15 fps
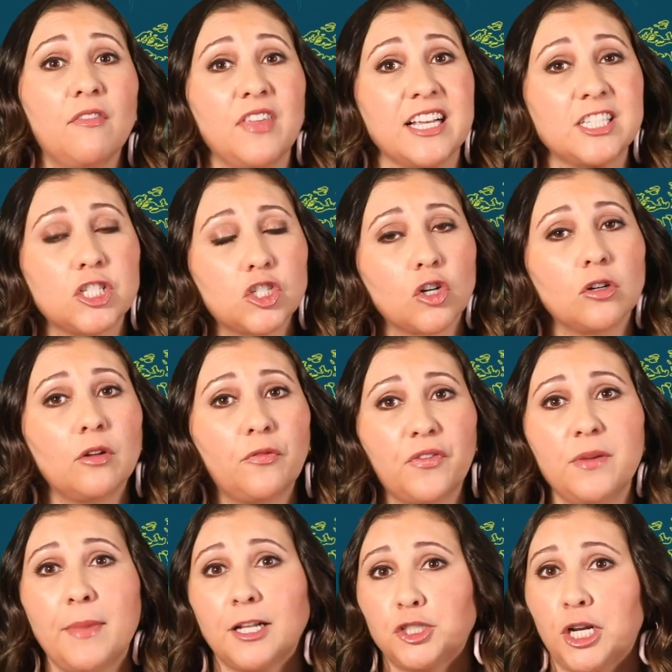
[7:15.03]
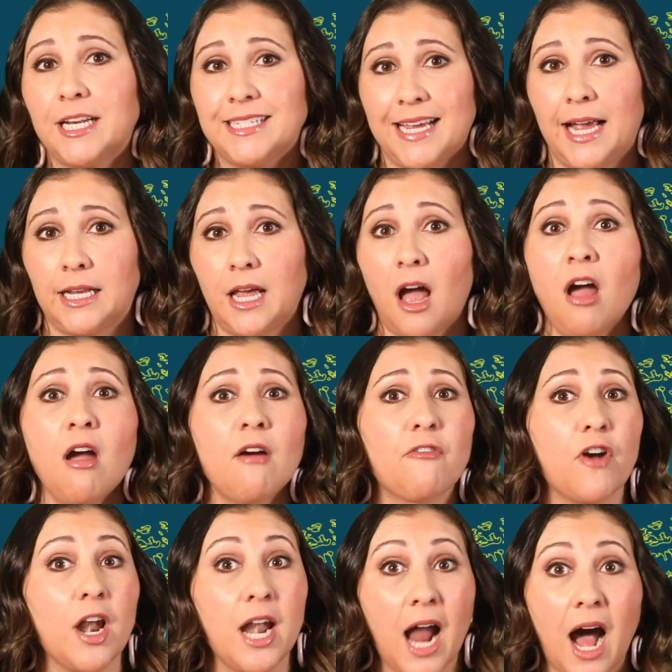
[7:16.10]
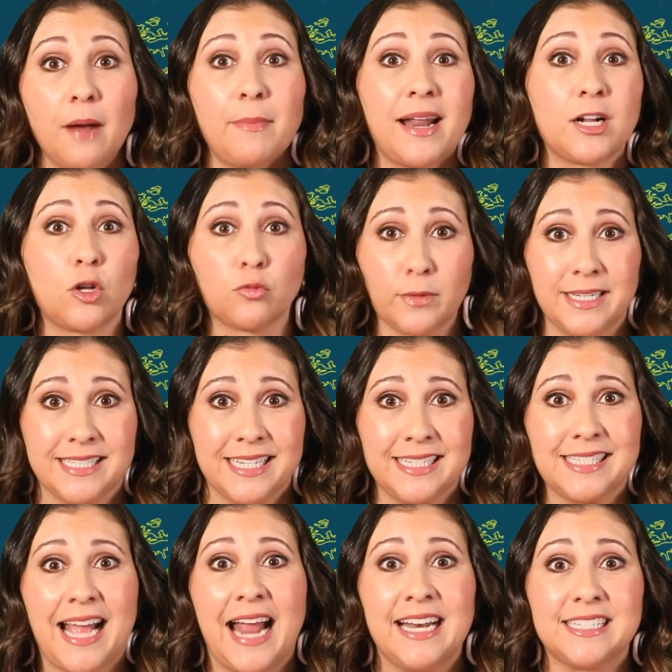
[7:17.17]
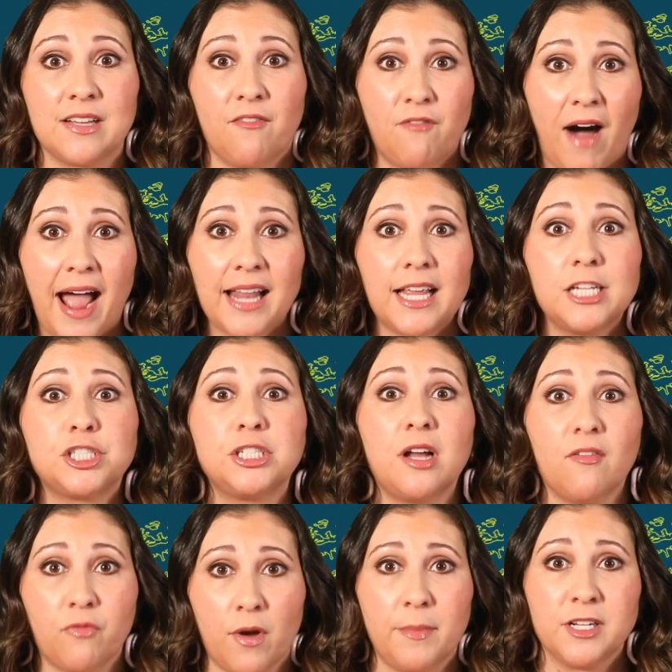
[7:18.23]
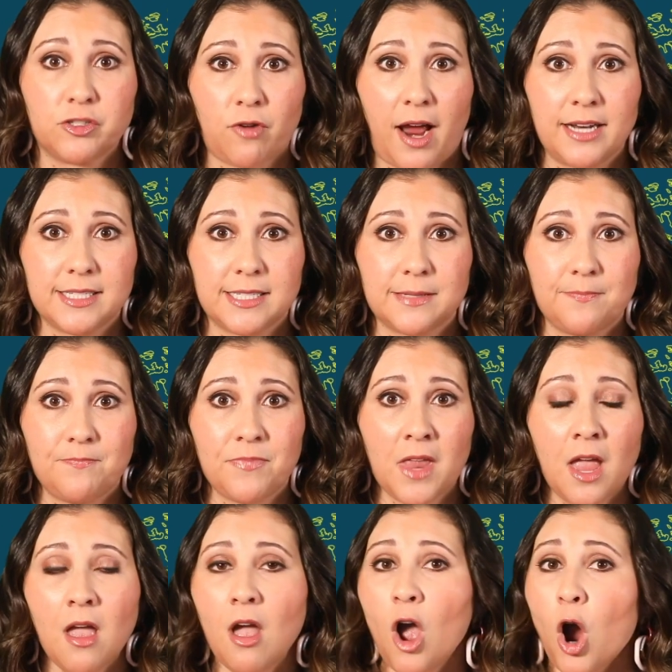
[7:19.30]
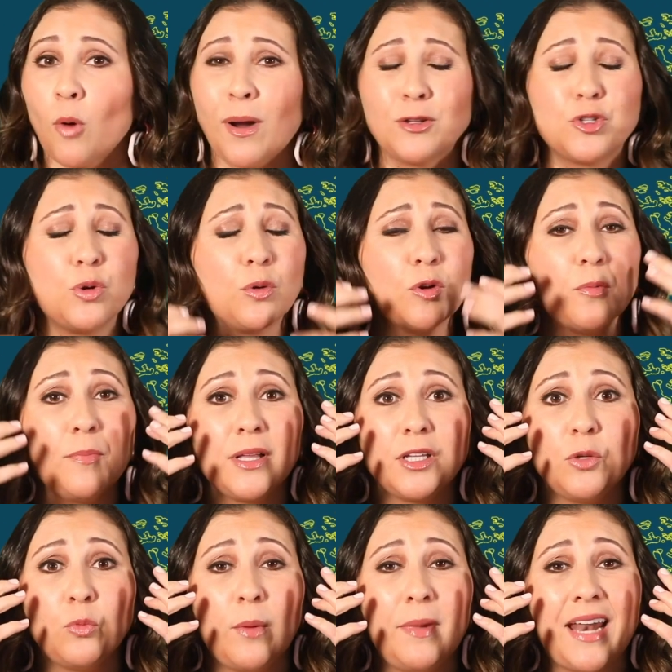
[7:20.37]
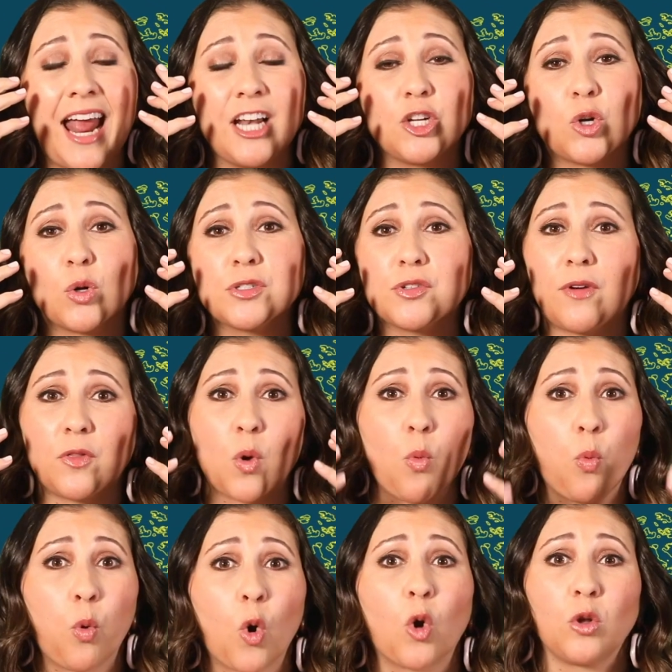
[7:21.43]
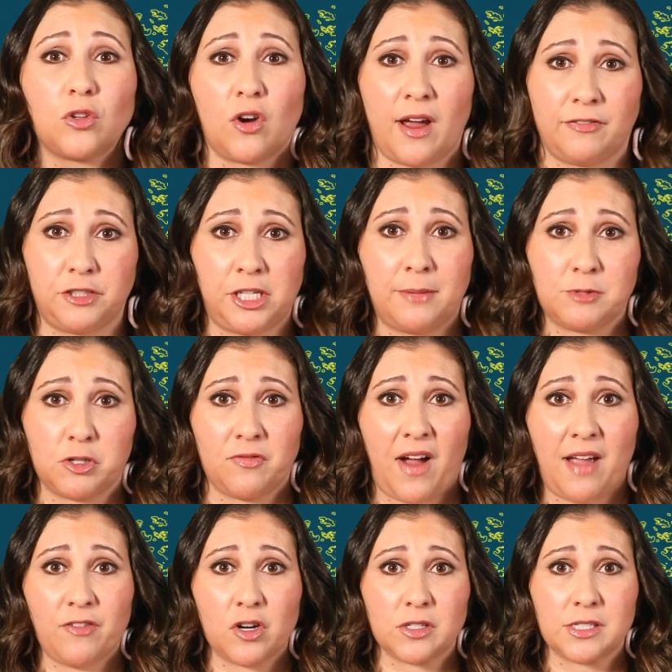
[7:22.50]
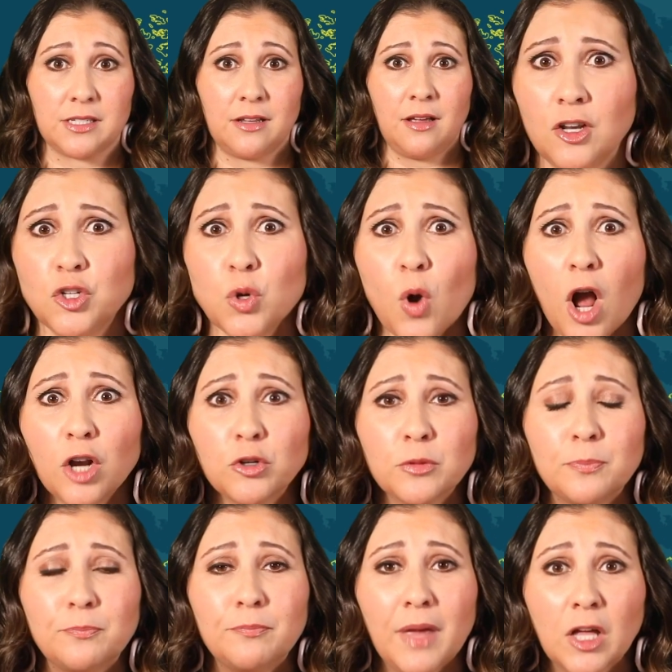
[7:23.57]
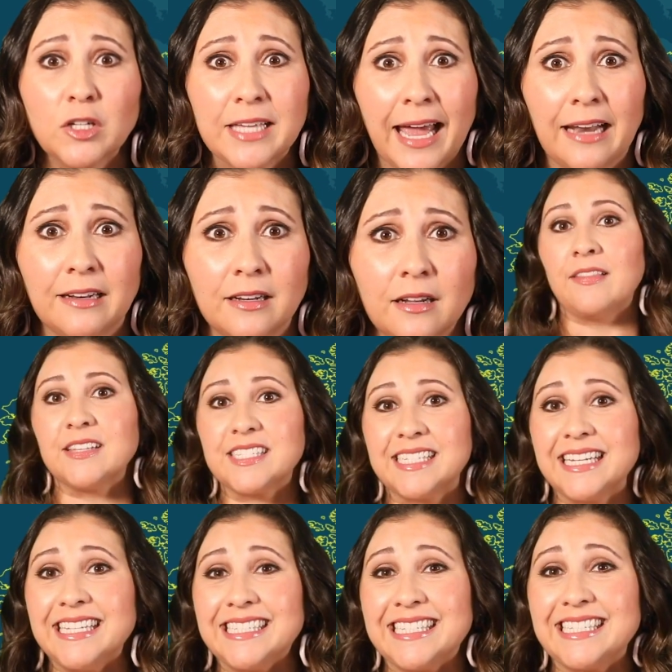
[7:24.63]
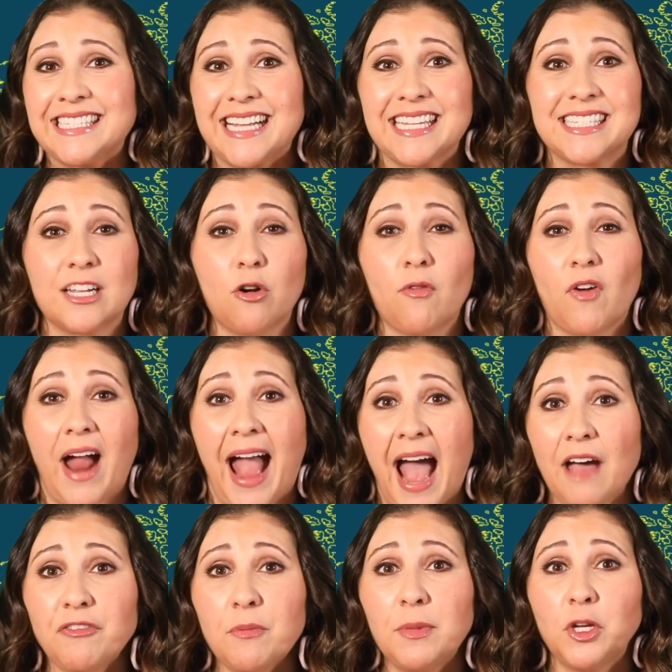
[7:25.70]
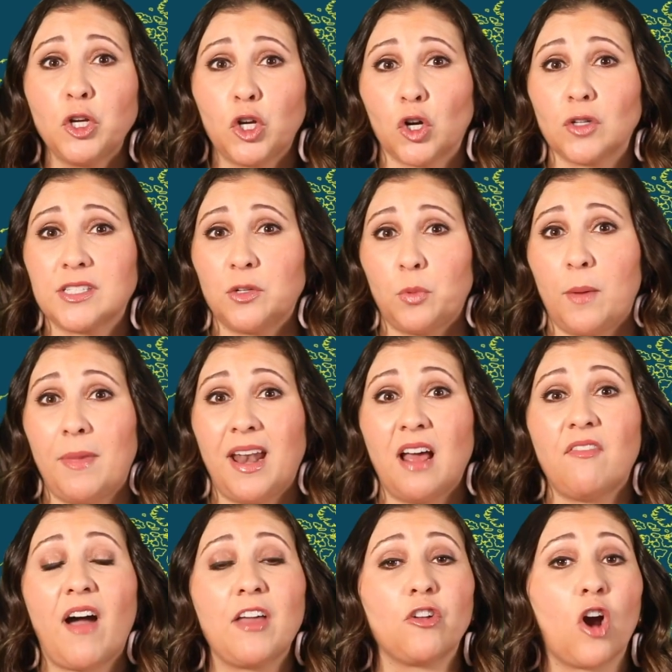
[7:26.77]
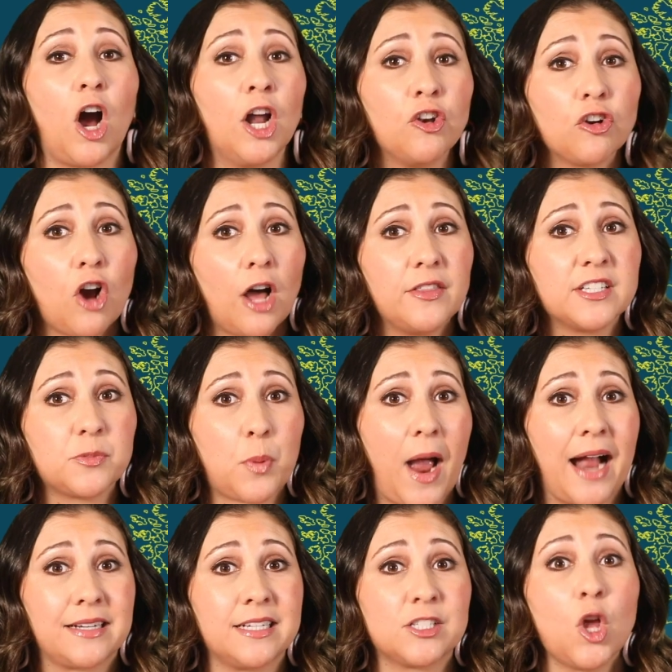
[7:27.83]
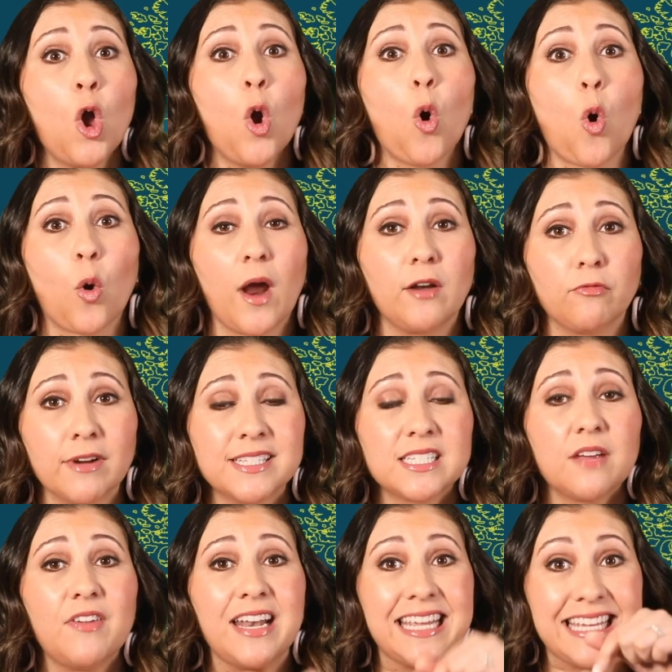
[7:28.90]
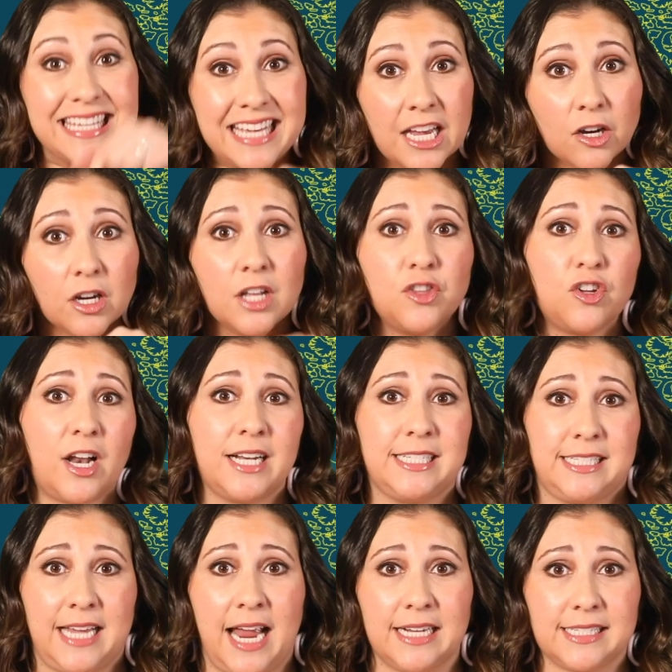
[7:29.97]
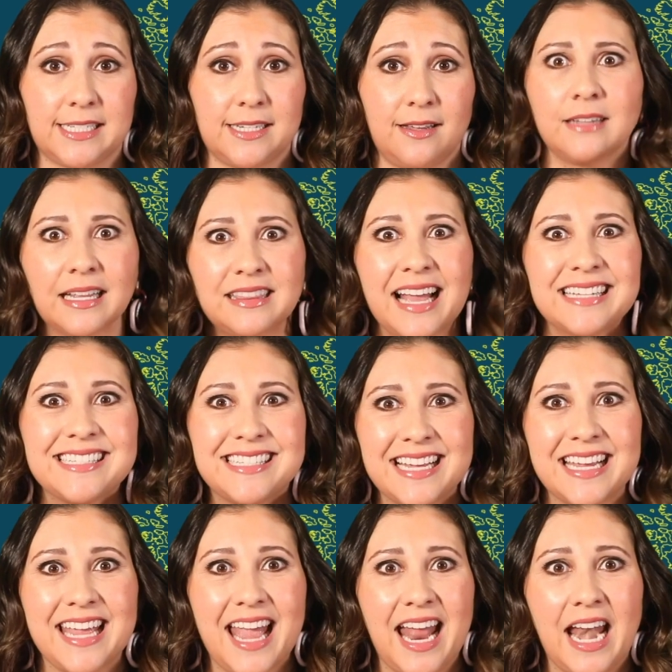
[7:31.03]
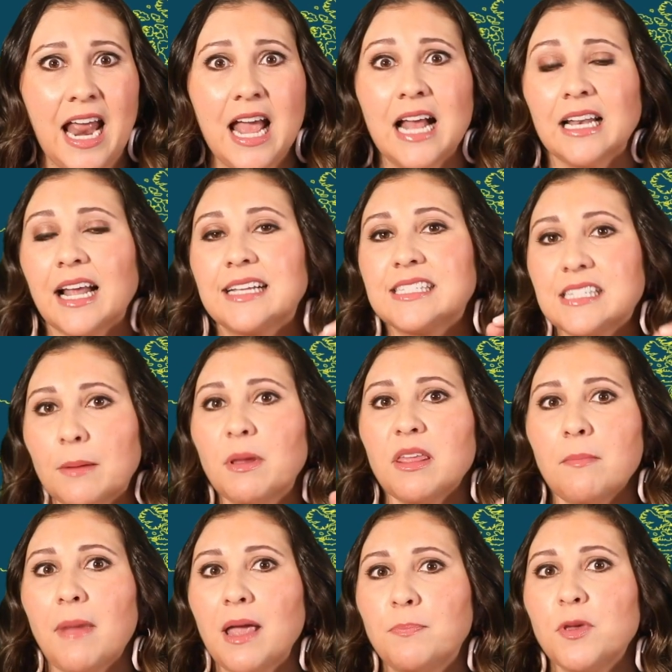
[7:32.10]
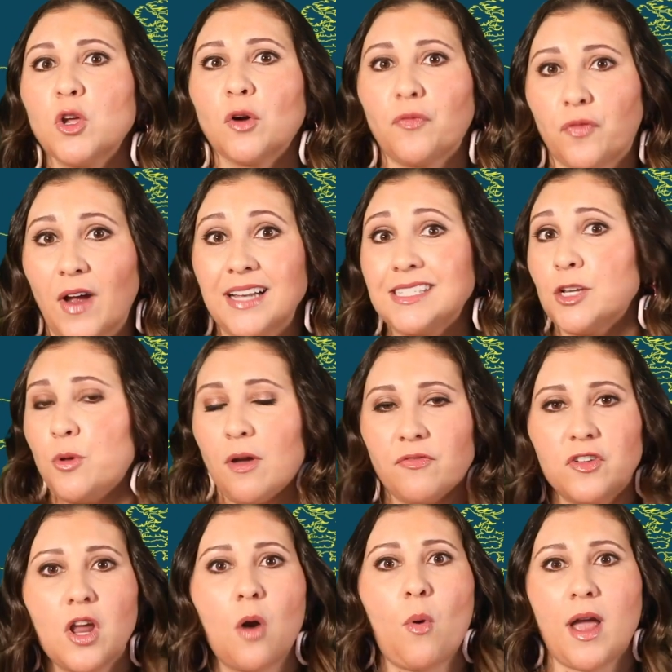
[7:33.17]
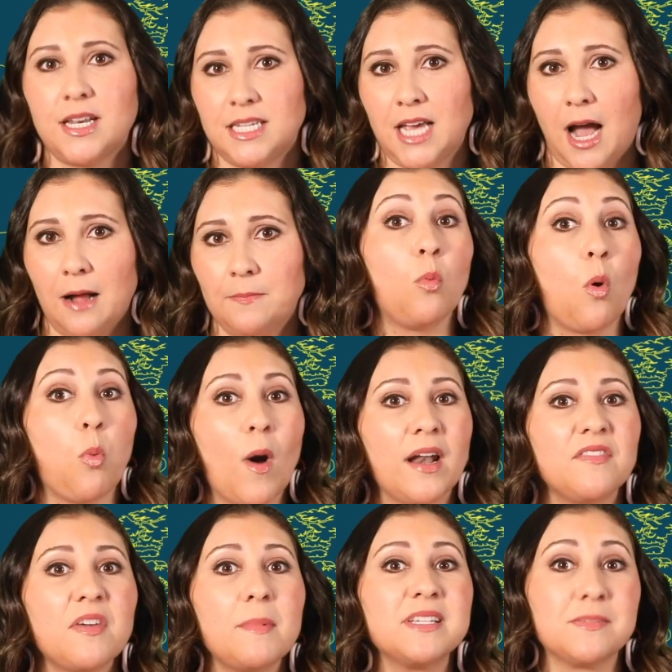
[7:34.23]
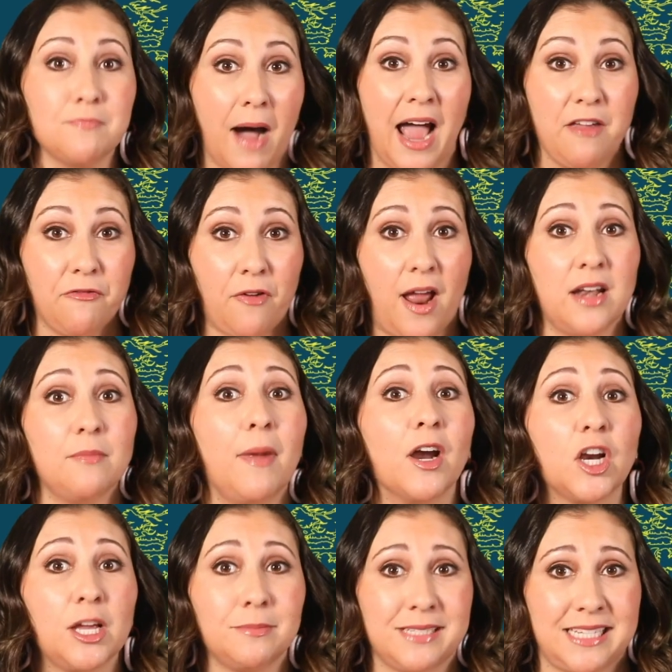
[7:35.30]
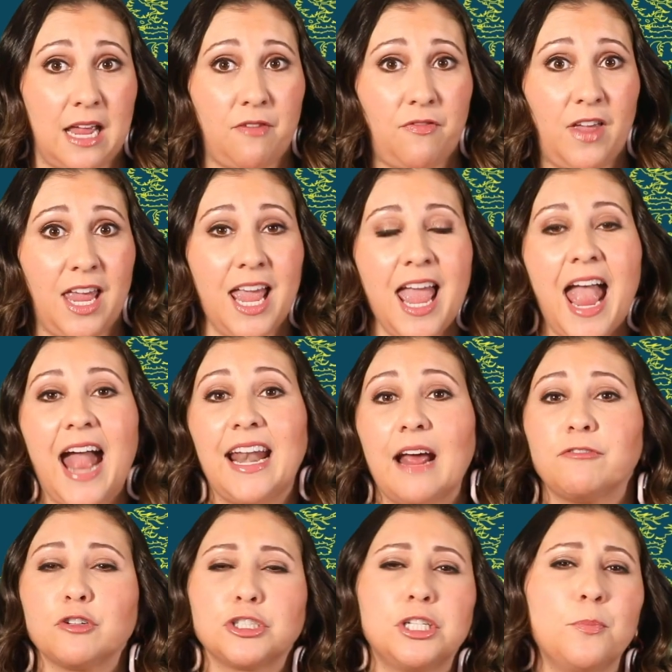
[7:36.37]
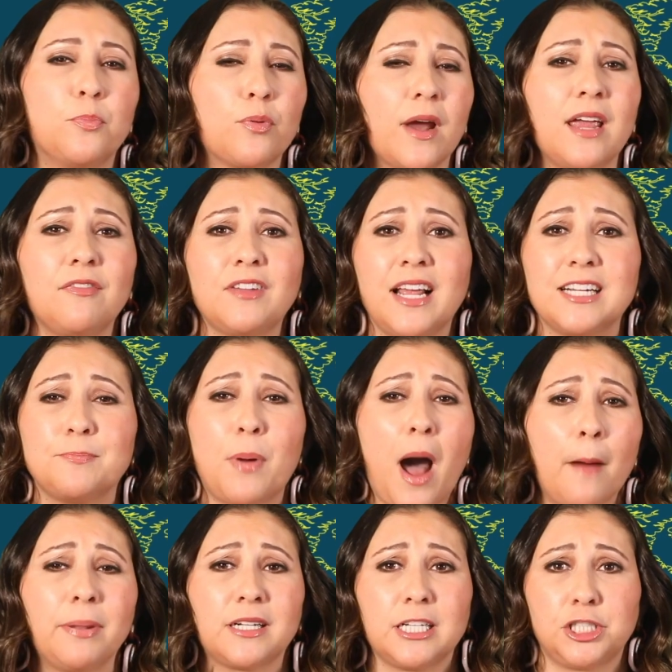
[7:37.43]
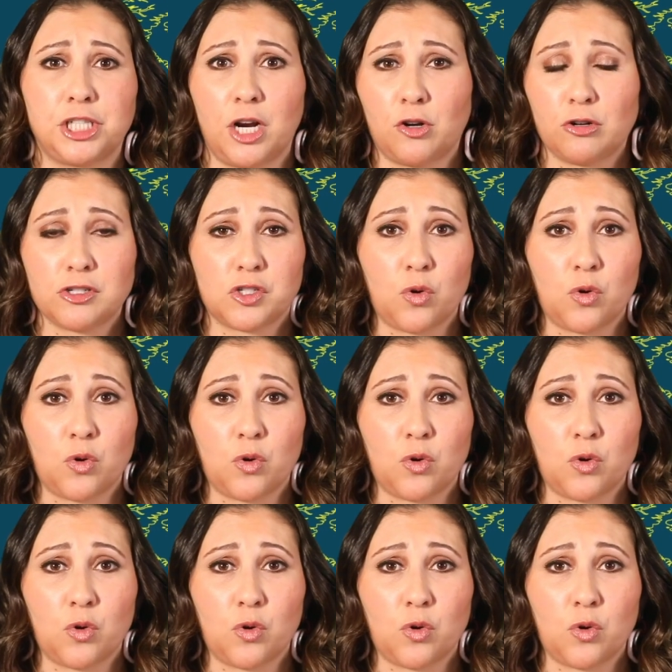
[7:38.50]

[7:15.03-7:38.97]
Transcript: of the external female genitalia for non-medical reasons, and it's a violation of women's rights. Around 200 million women and girls around the world are FGM survivors. 200 million! And the CDC says that over 500,000 girls and women have either undergone this practice or at risk of it here in the United States. Let that sink in. Like some of them might be your friends and you have no idea. Well, one of them is my friend, Mariam Safi. And after she bravely and publicly shared her